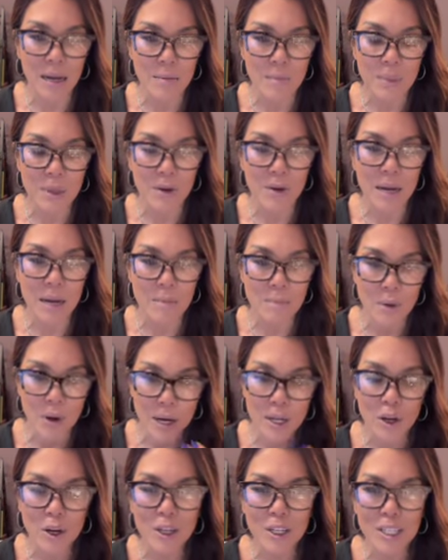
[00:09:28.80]
they're not
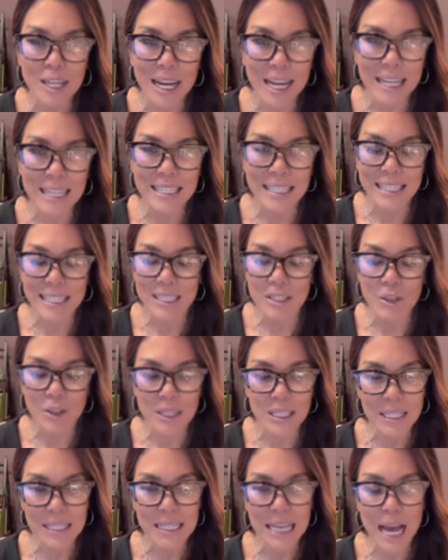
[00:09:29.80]
prioritizing. So
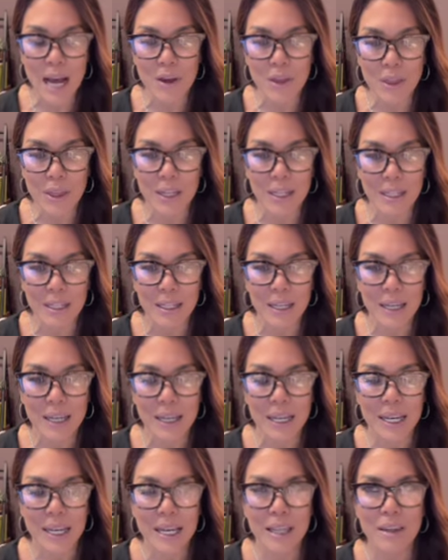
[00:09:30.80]
this is how the
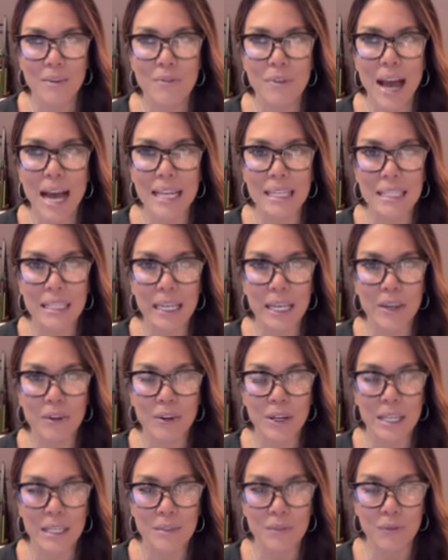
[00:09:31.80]

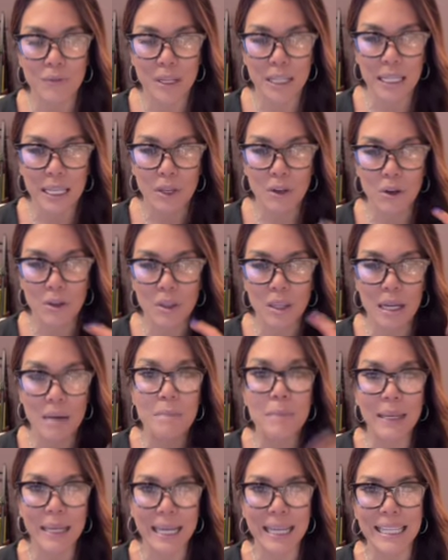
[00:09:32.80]
vacillator is feeling, or the
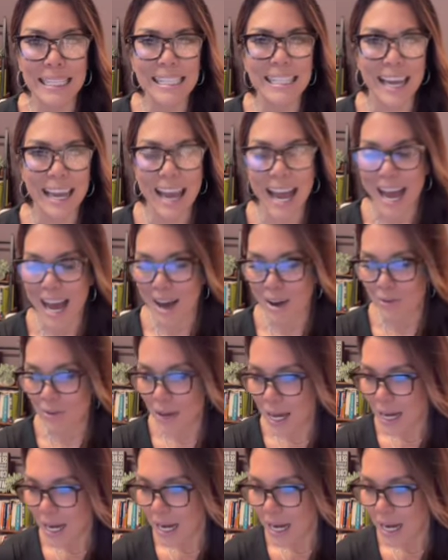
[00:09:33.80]
complaints they have.